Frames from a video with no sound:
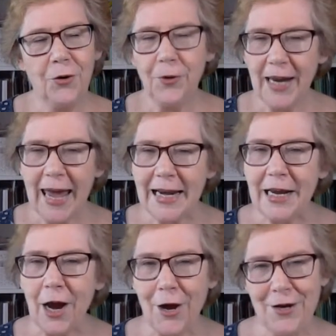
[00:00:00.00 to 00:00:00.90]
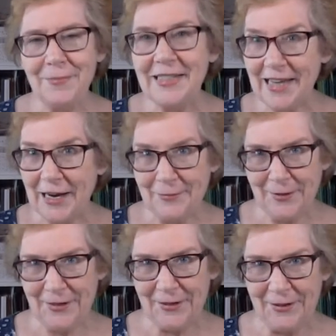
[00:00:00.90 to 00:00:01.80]
Creating a home is hard
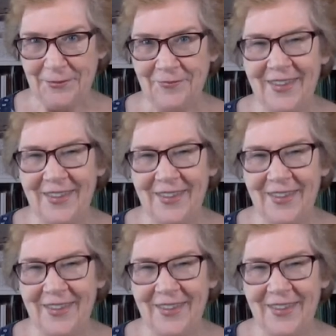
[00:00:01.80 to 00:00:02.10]
work,